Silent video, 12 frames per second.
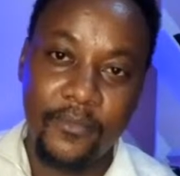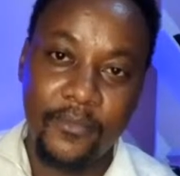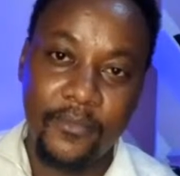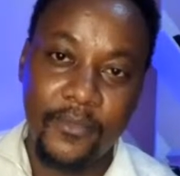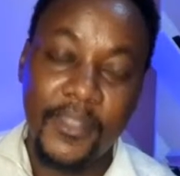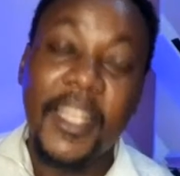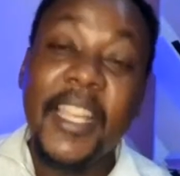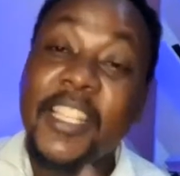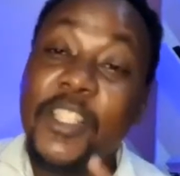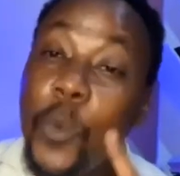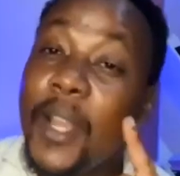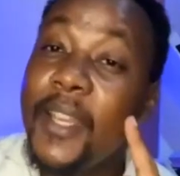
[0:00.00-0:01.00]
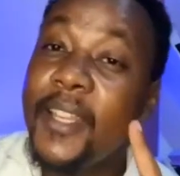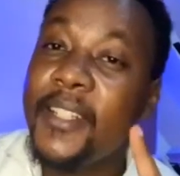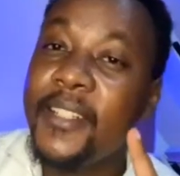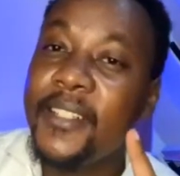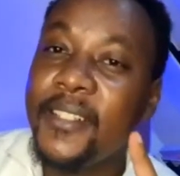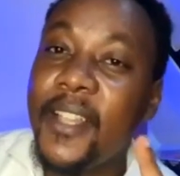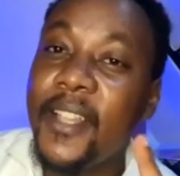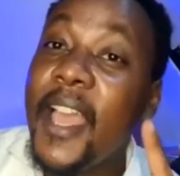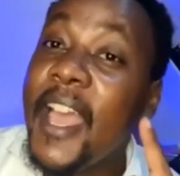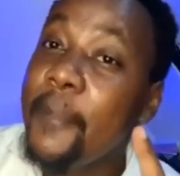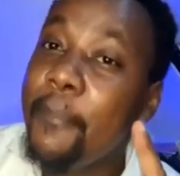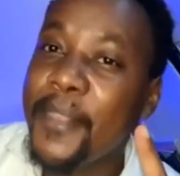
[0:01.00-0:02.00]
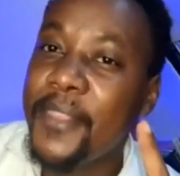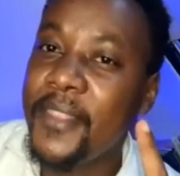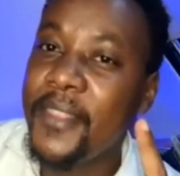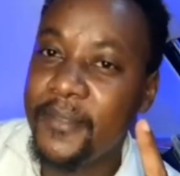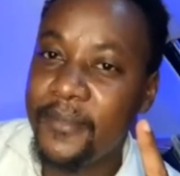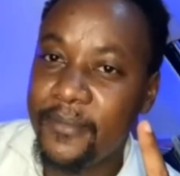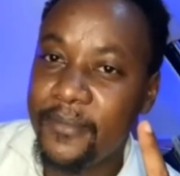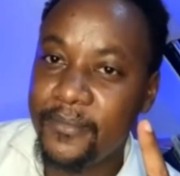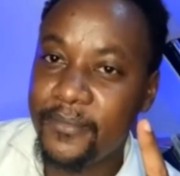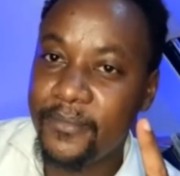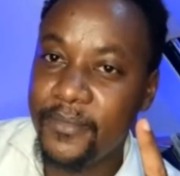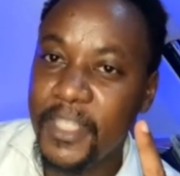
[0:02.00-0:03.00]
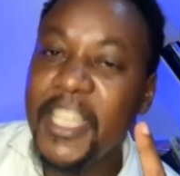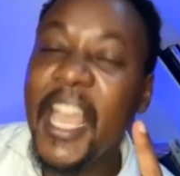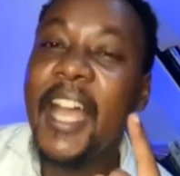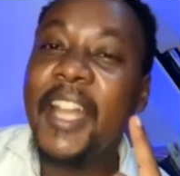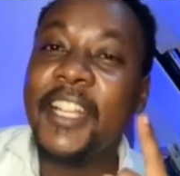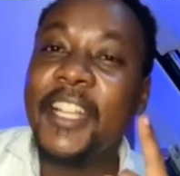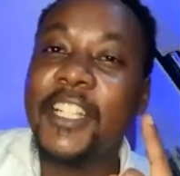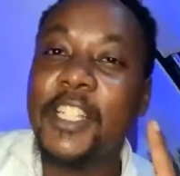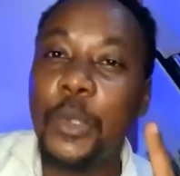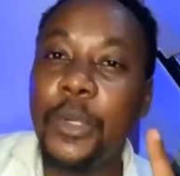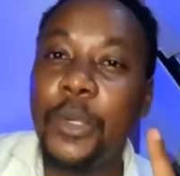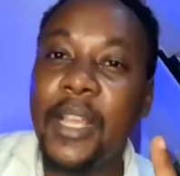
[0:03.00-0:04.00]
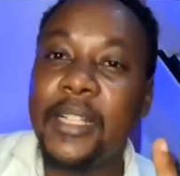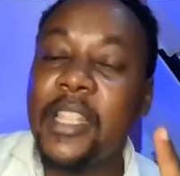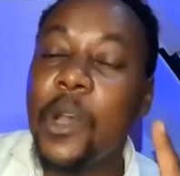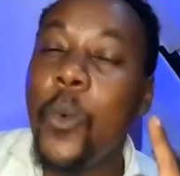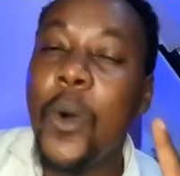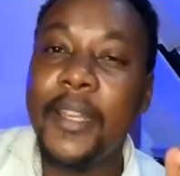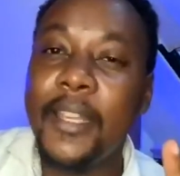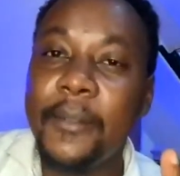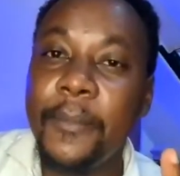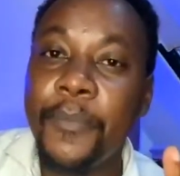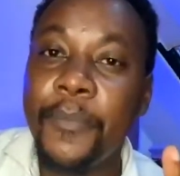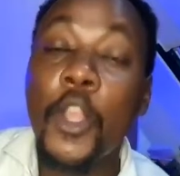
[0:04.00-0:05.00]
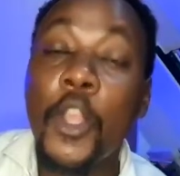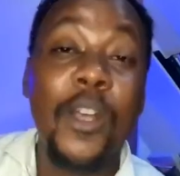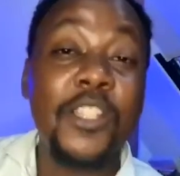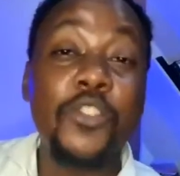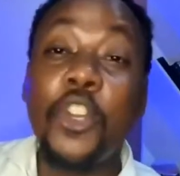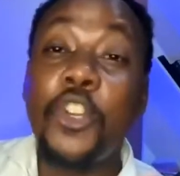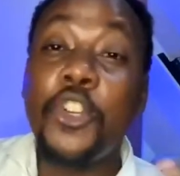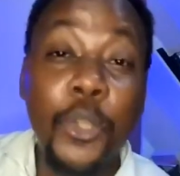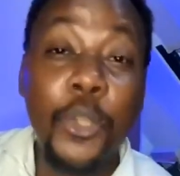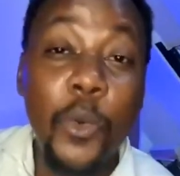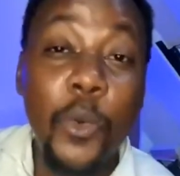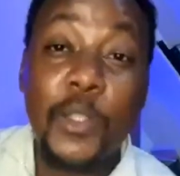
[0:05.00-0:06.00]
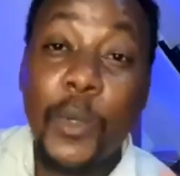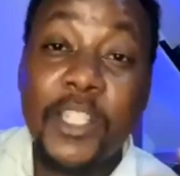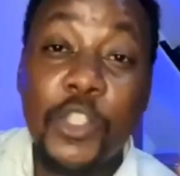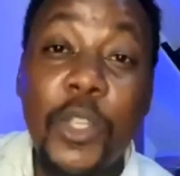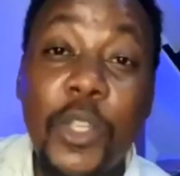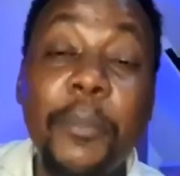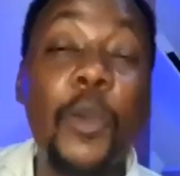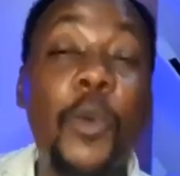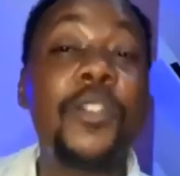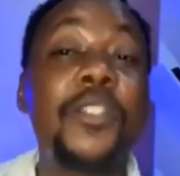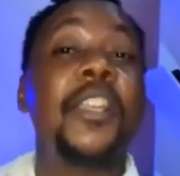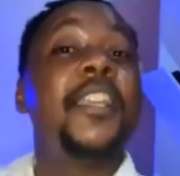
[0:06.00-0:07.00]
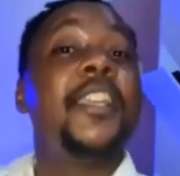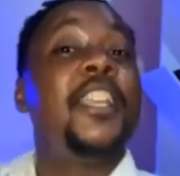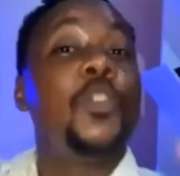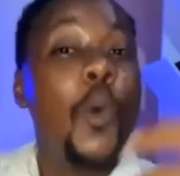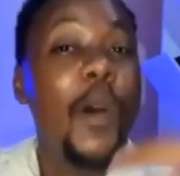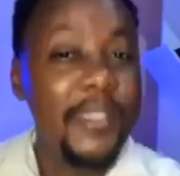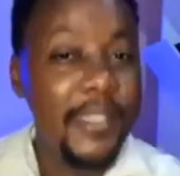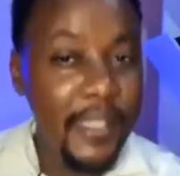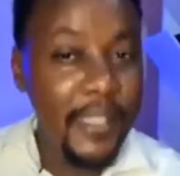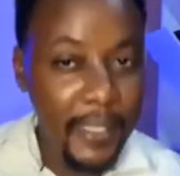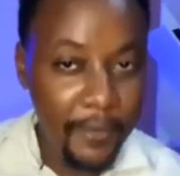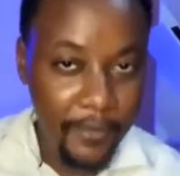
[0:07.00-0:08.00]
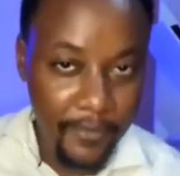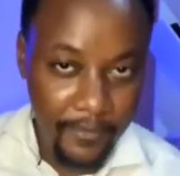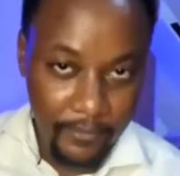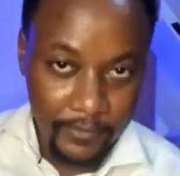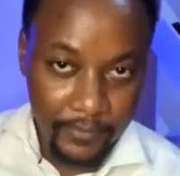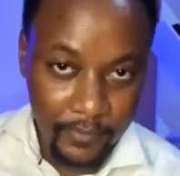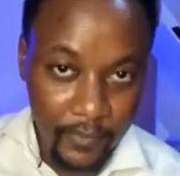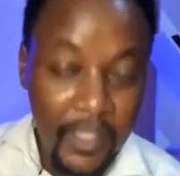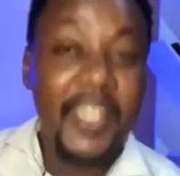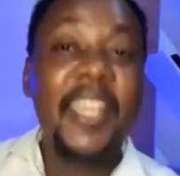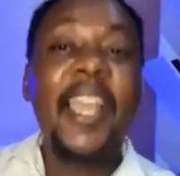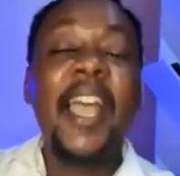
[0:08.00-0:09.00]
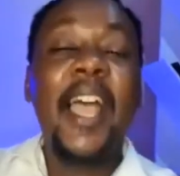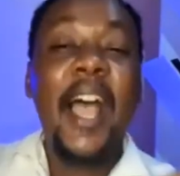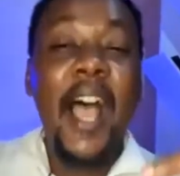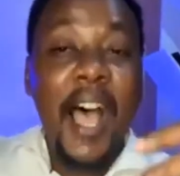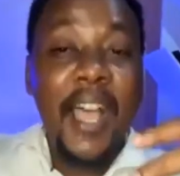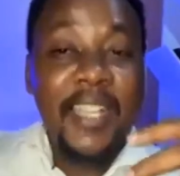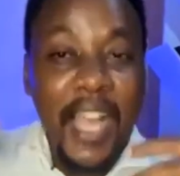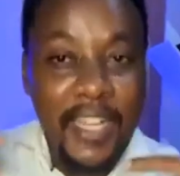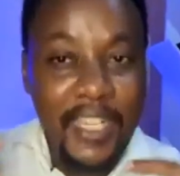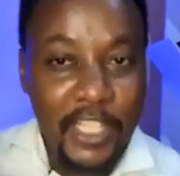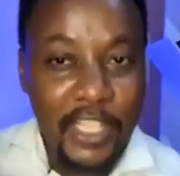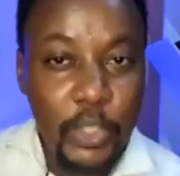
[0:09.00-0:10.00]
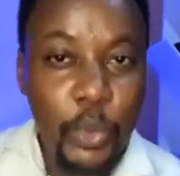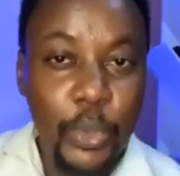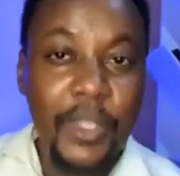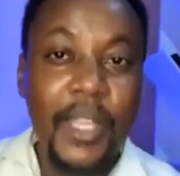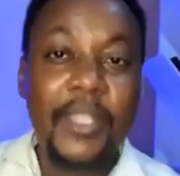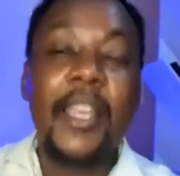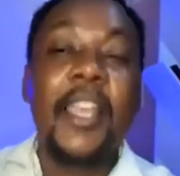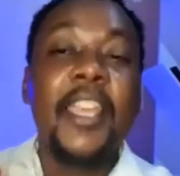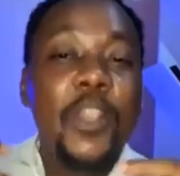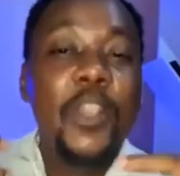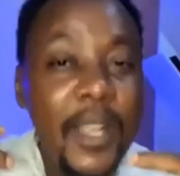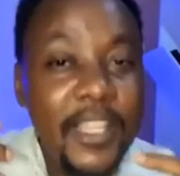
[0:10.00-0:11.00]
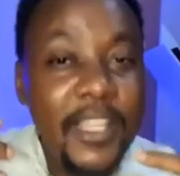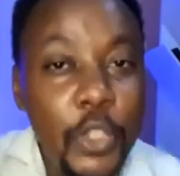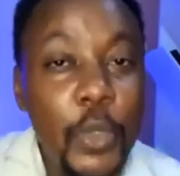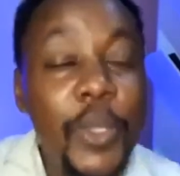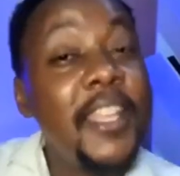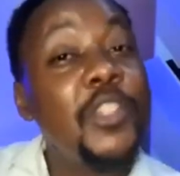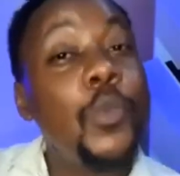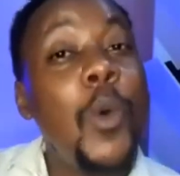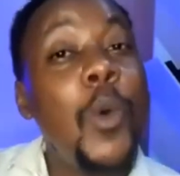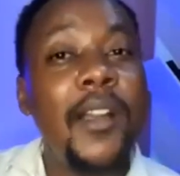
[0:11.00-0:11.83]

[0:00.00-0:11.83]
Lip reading: His warden, empathy. He understood that the warden was not doing what he was doing because it was him. He had understood that he was doing his work.